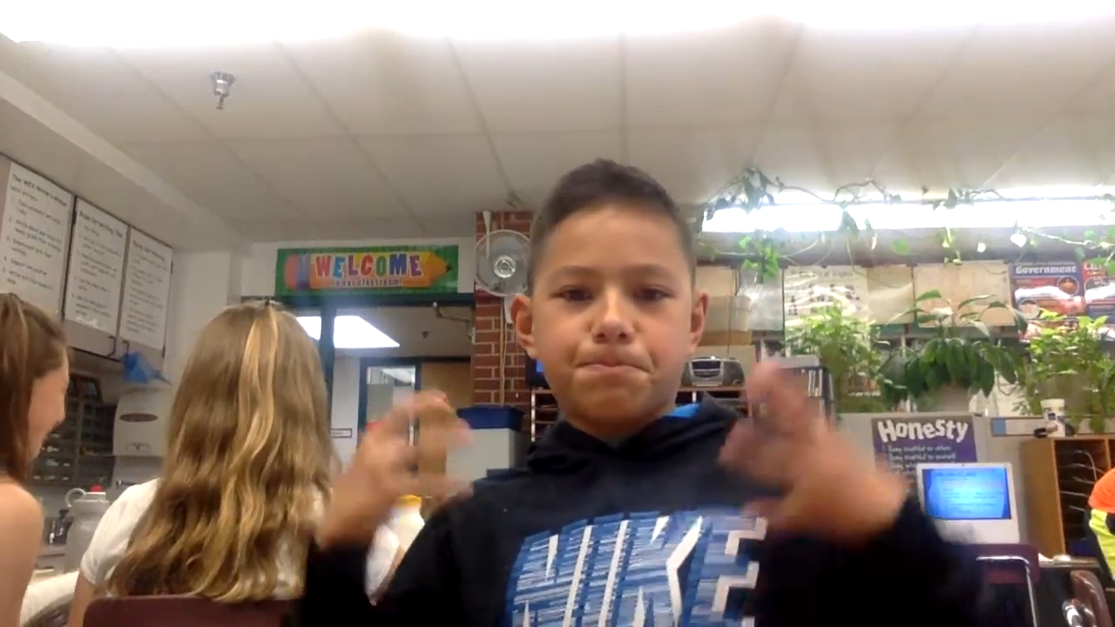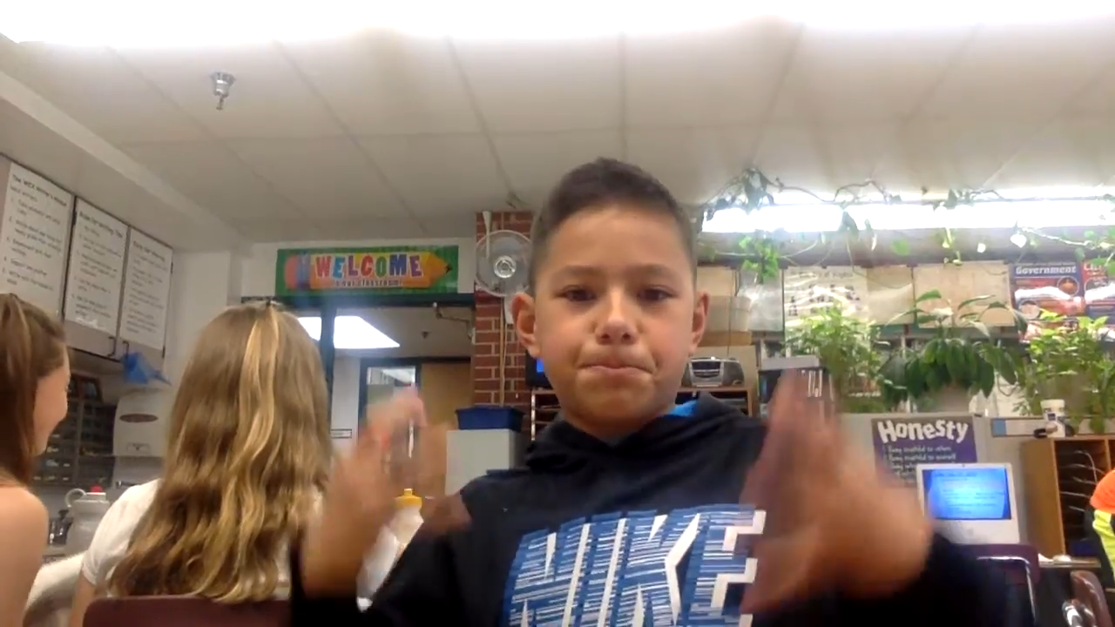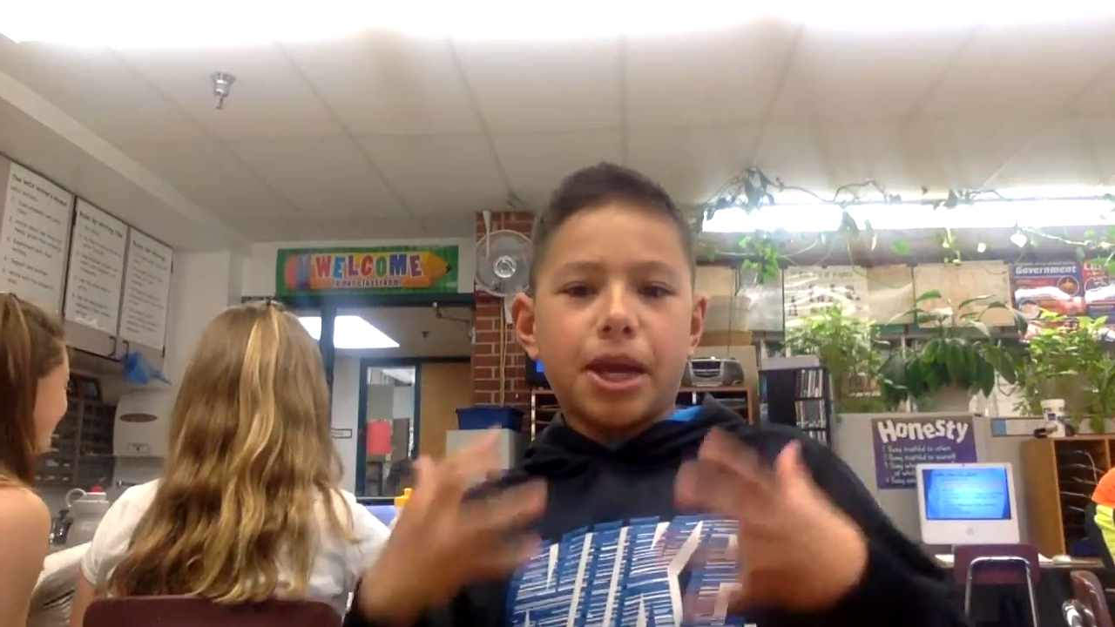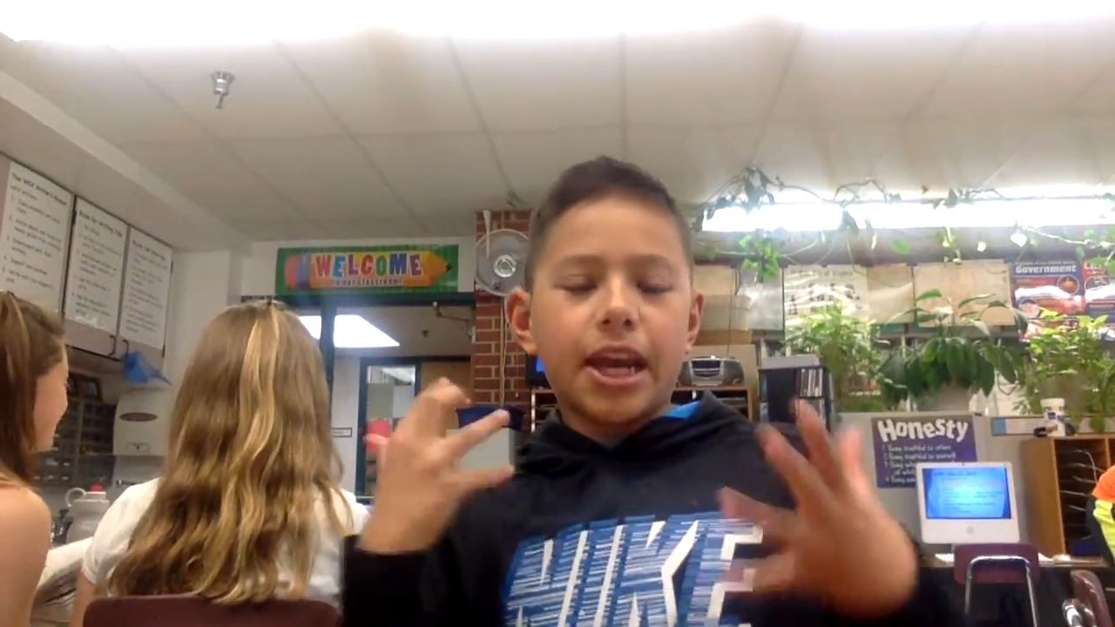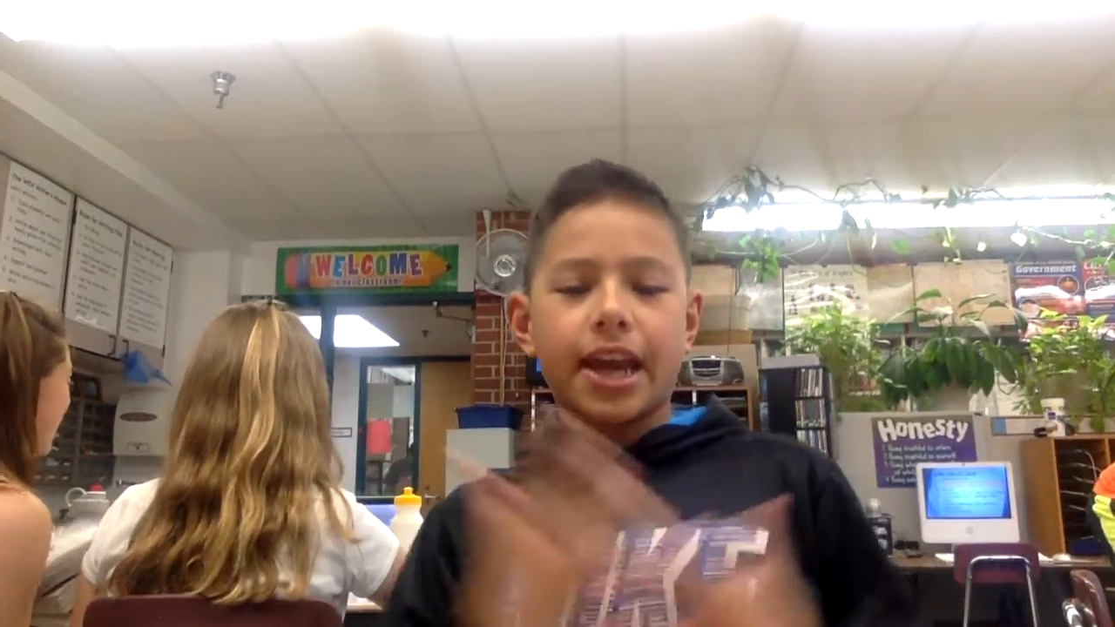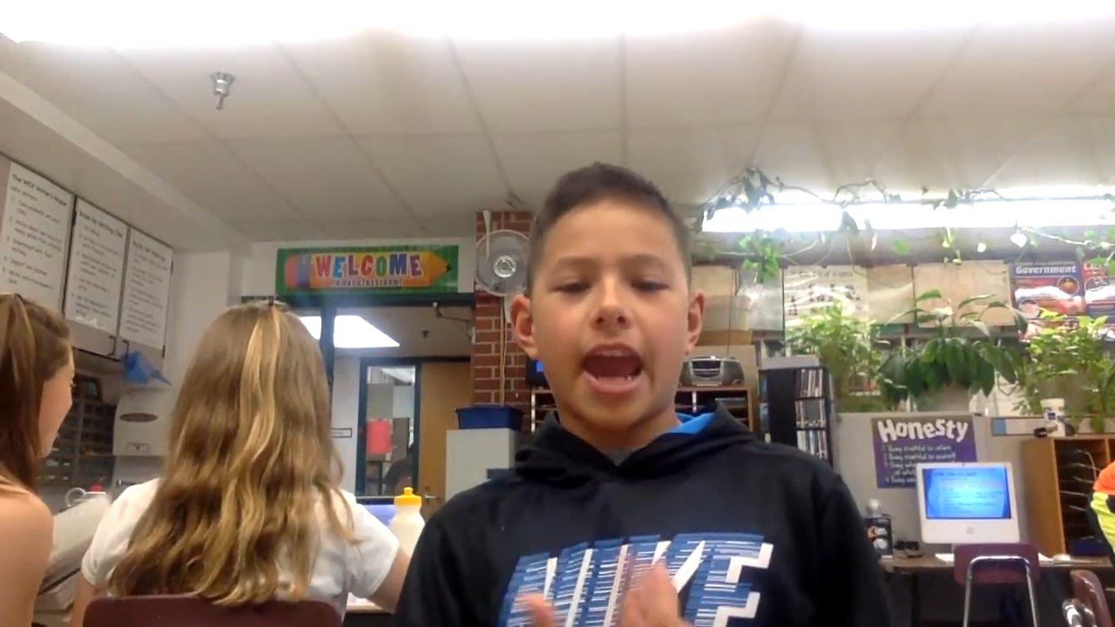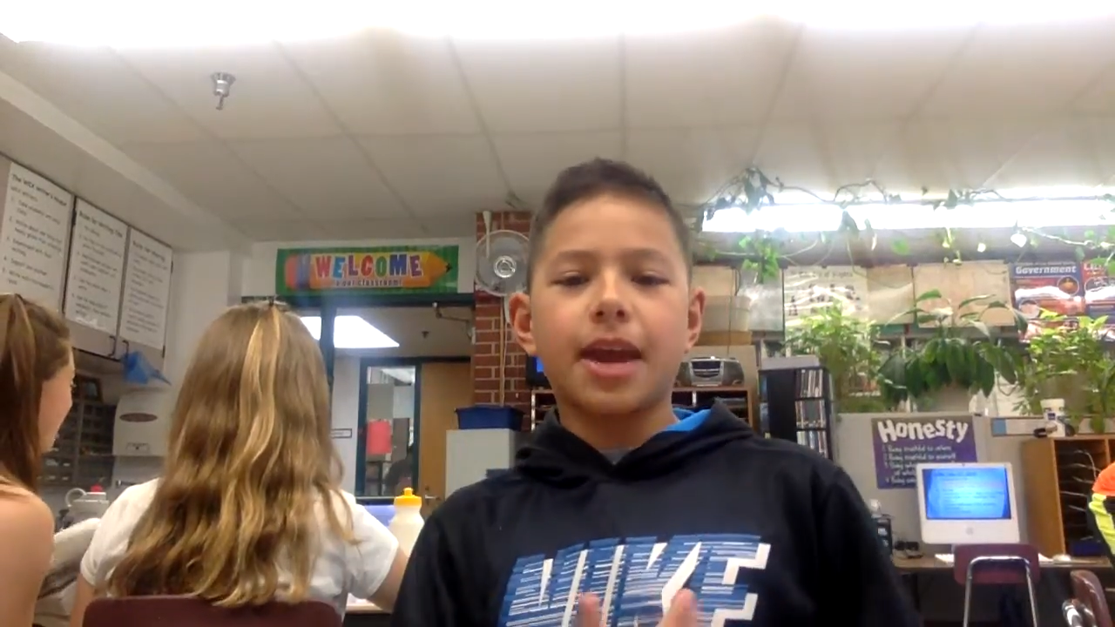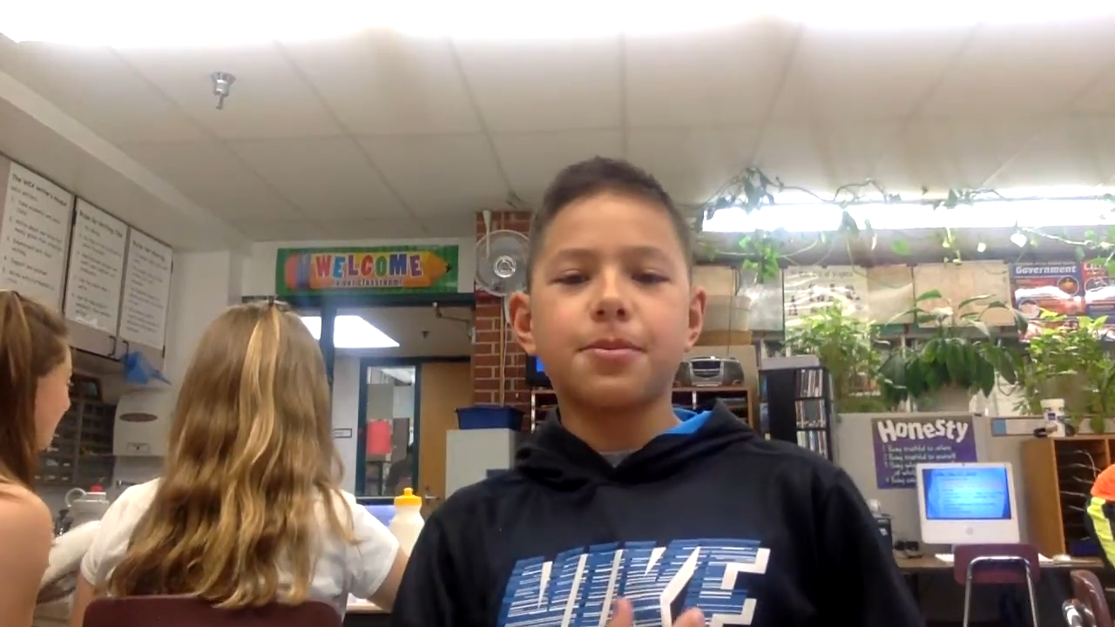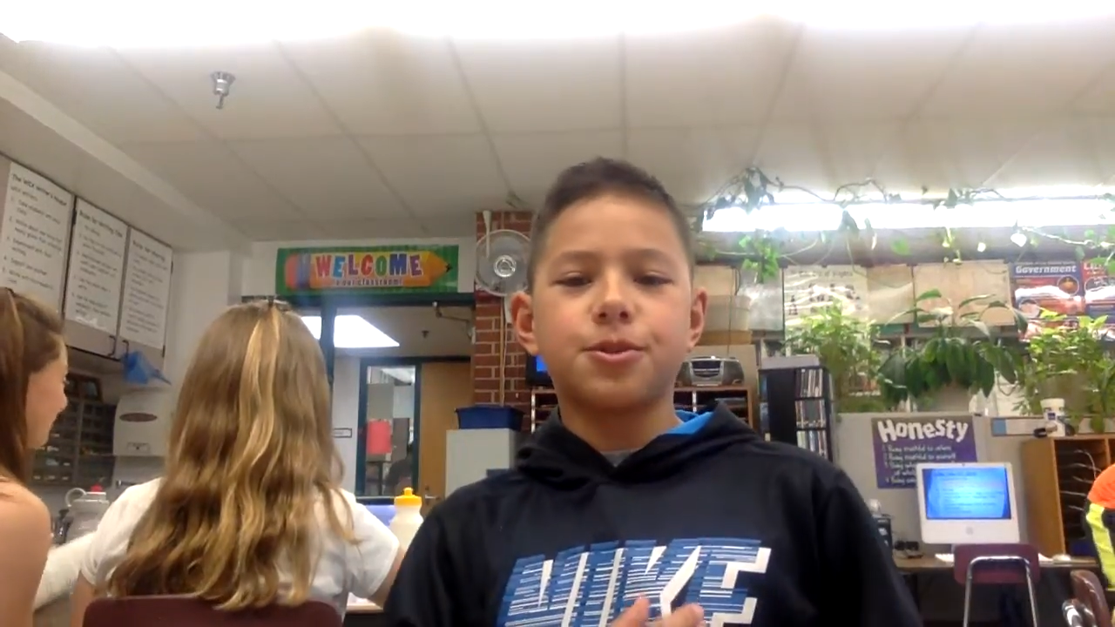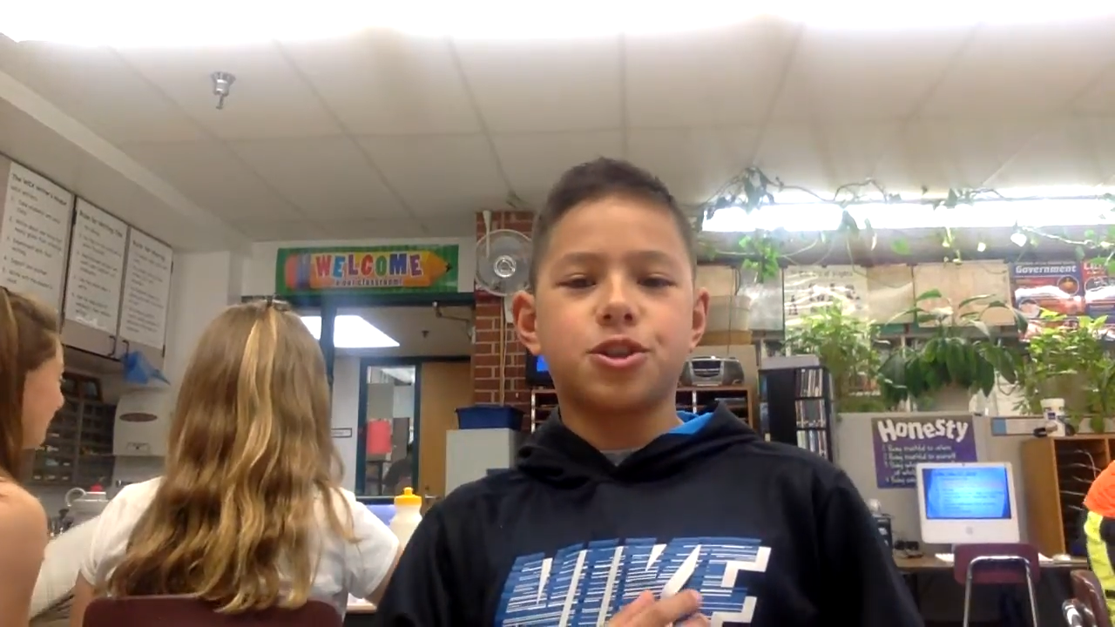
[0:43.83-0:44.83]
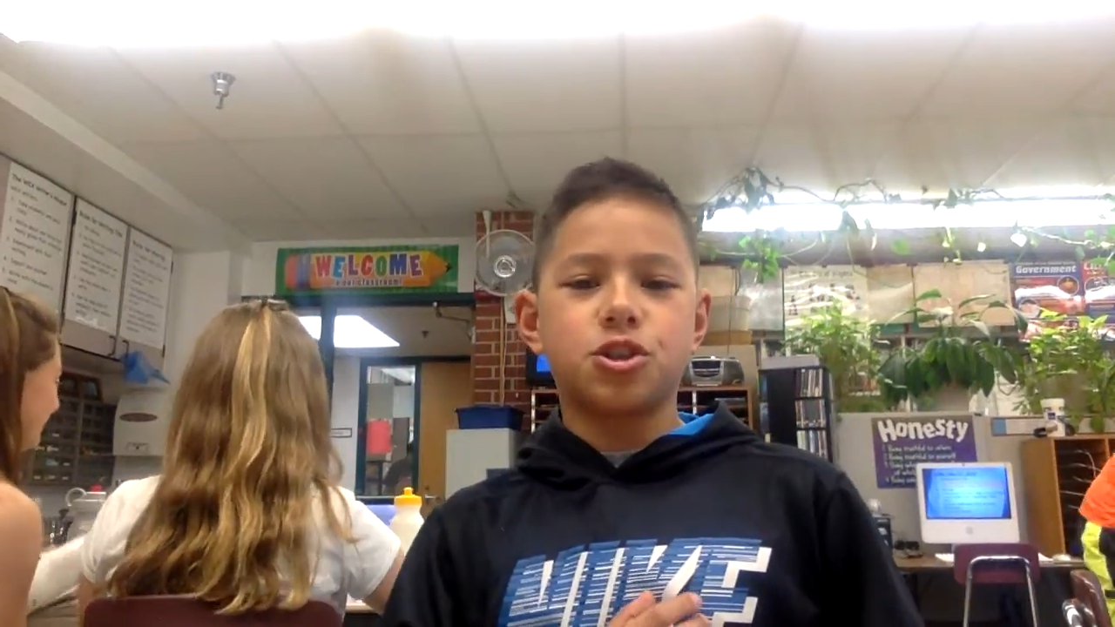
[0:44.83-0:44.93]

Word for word: being able